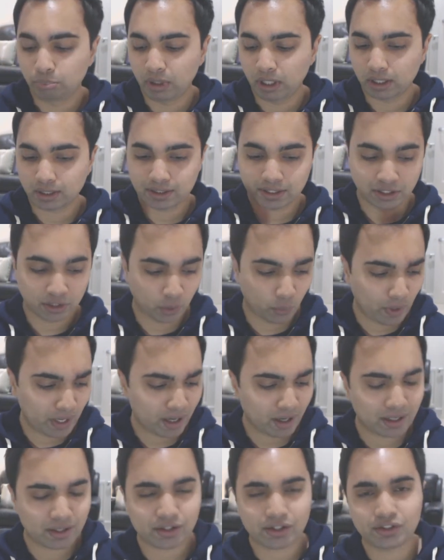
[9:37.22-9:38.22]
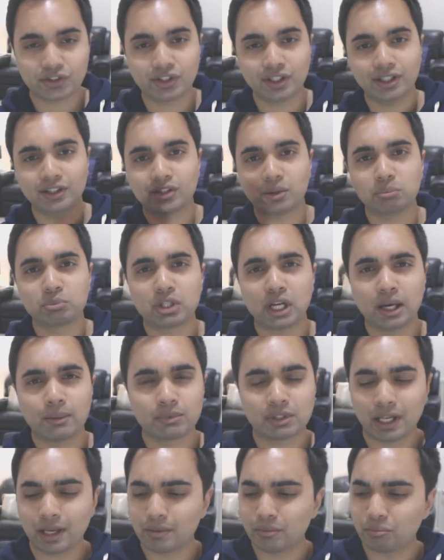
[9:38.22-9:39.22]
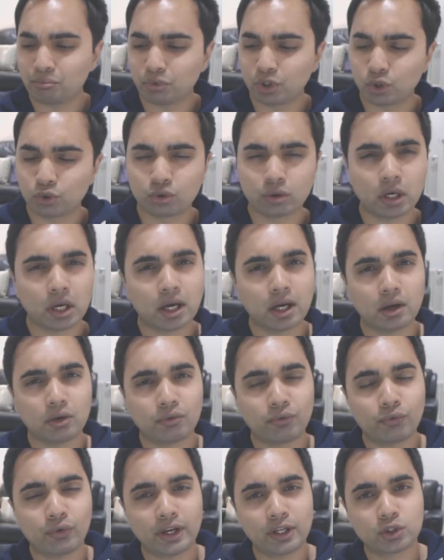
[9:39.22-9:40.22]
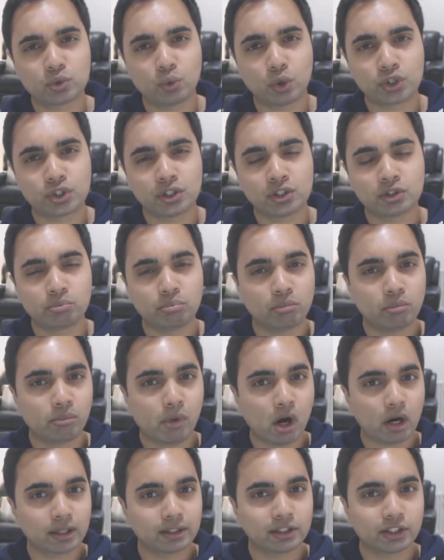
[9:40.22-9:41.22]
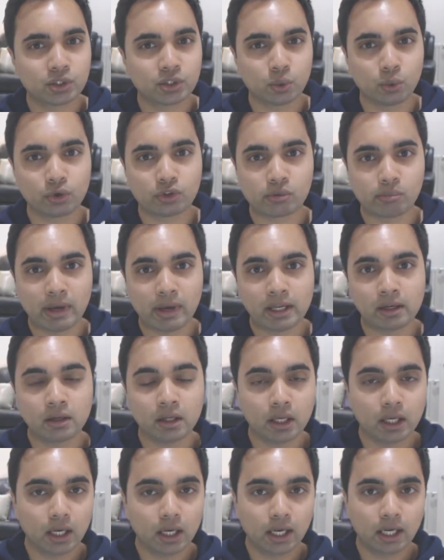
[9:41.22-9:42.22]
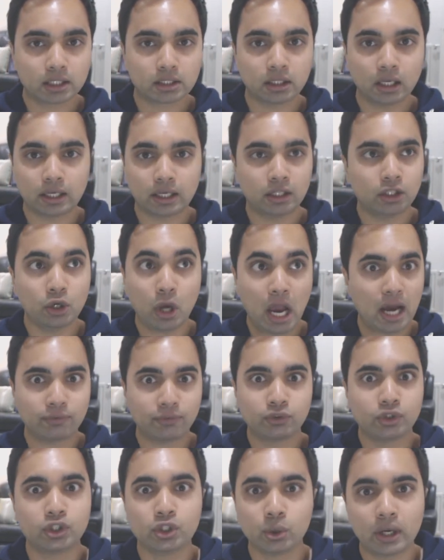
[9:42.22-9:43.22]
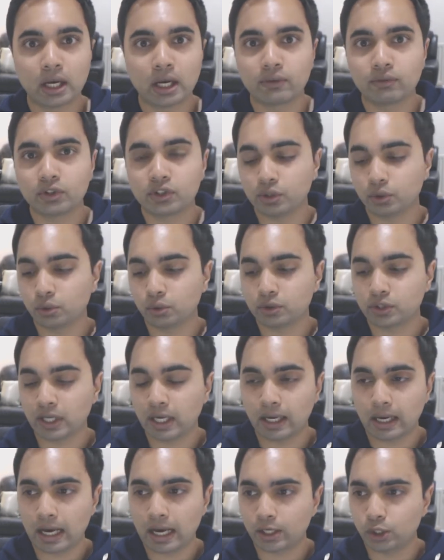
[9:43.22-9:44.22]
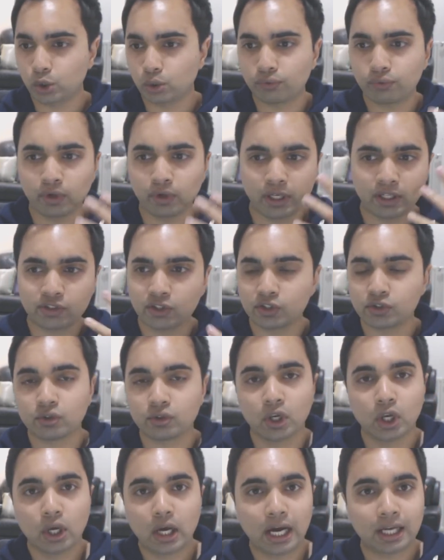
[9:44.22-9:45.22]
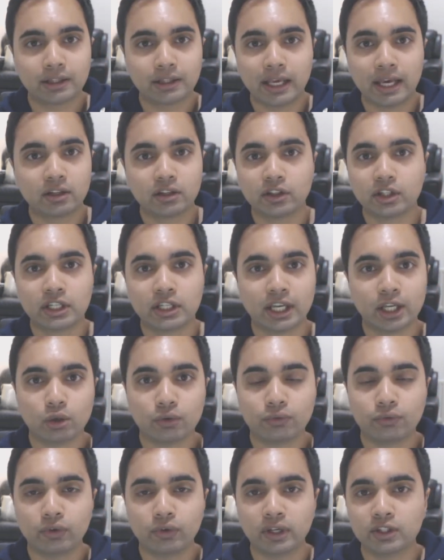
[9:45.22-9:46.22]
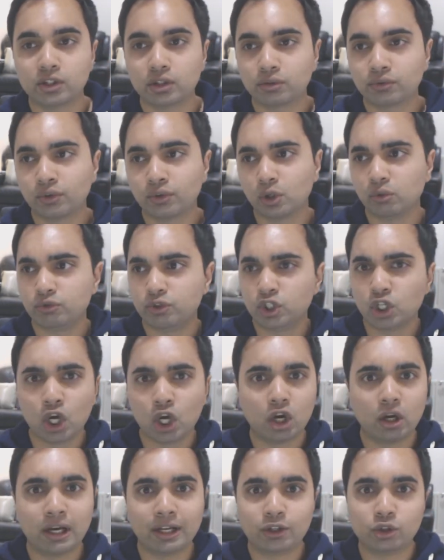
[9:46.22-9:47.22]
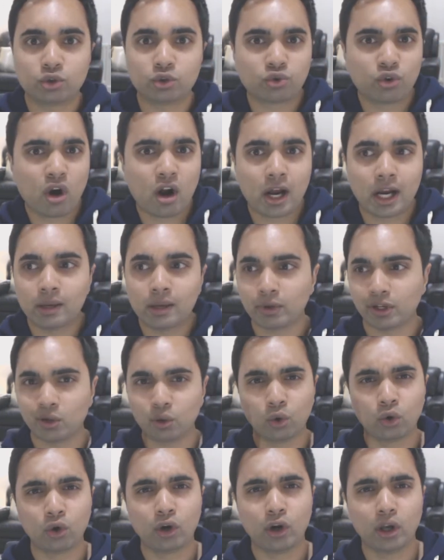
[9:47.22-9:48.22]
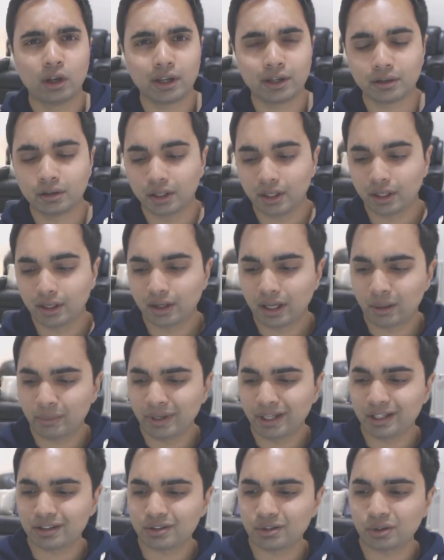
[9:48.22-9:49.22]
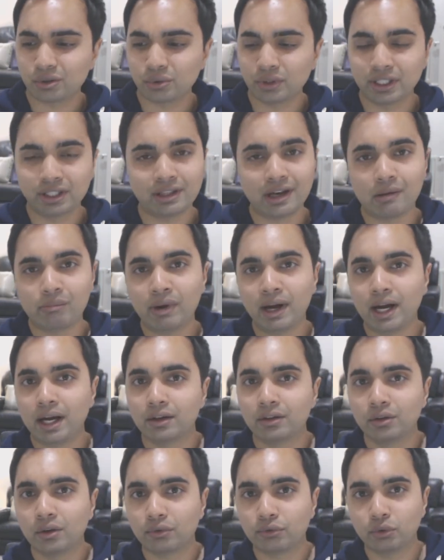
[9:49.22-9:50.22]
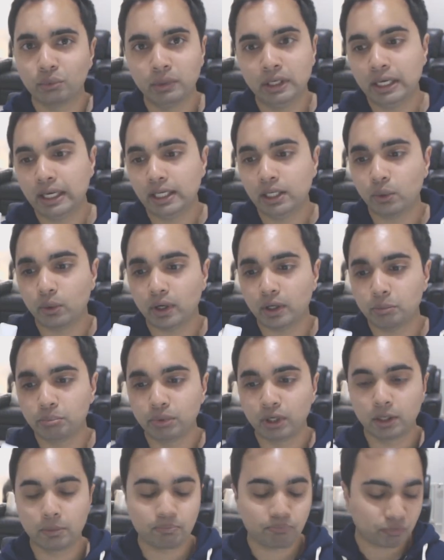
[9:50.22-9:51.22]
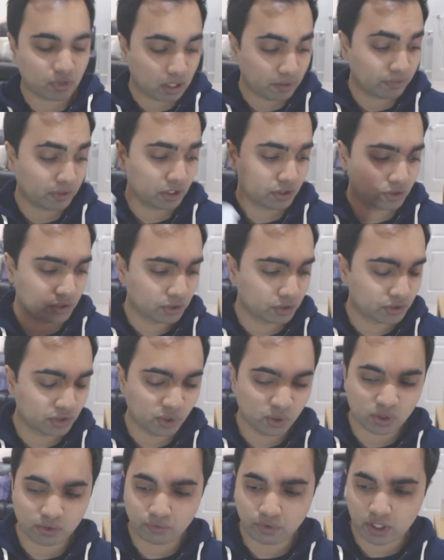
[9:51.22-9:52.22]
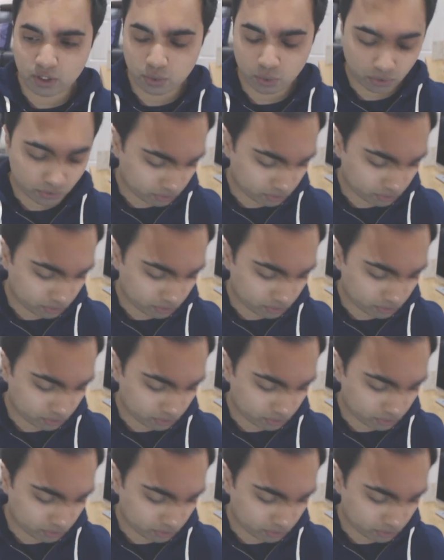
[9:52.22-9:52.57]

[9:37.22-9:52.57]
But the way I see sometimes like face washes marketed towards men, it's like you have to do it every single day, and your face is, at the end of the day, your face is full of dirt and grime and oil. And I mean, it's not really that bad, not for me anyway, but I think it's good to use a face